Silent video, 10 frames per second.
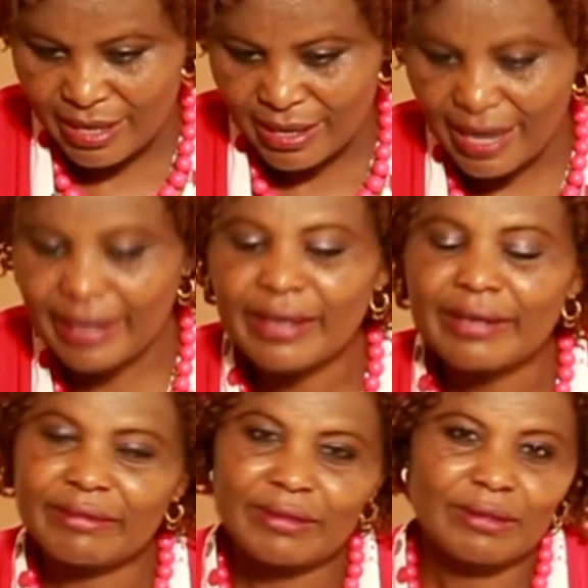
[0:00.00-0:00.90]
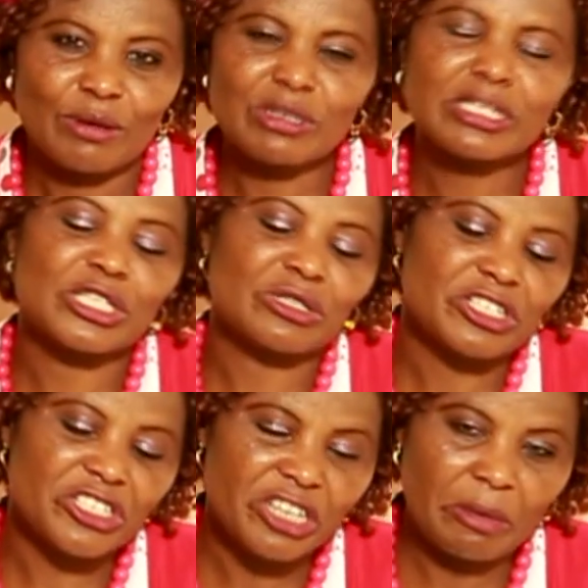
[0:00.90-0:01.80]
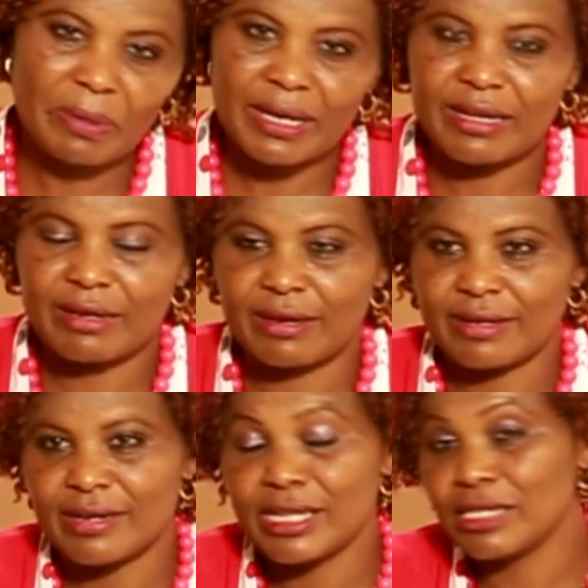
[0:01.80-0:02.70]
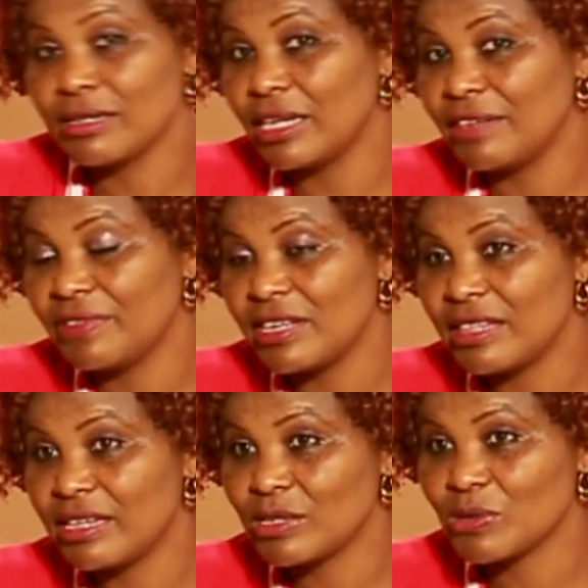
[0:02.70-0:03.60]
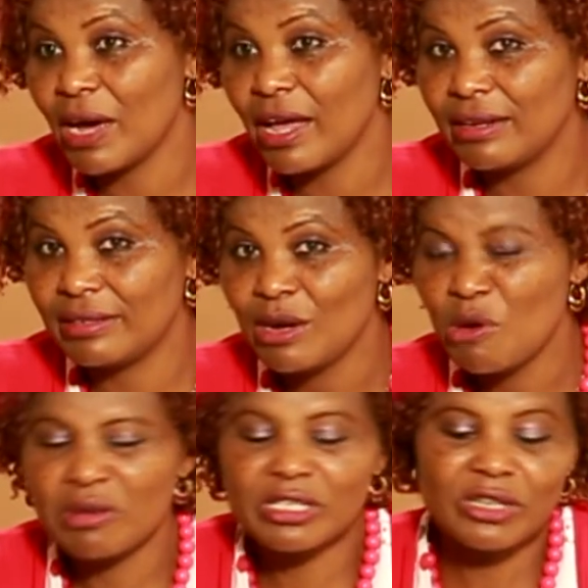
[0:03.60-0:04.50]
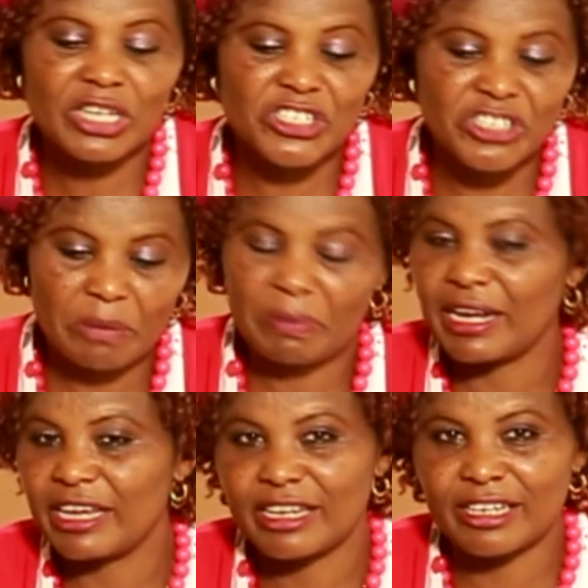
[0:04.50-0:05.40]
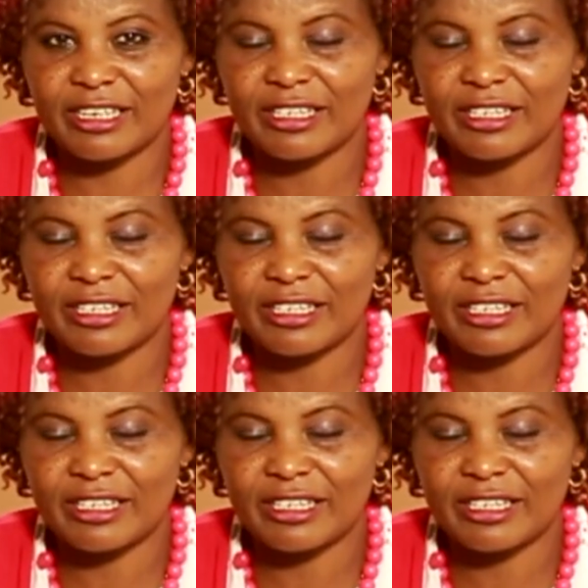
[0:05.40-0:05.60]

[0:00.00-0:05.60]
Again, what is your shape like as you live in this world? What's your shape like?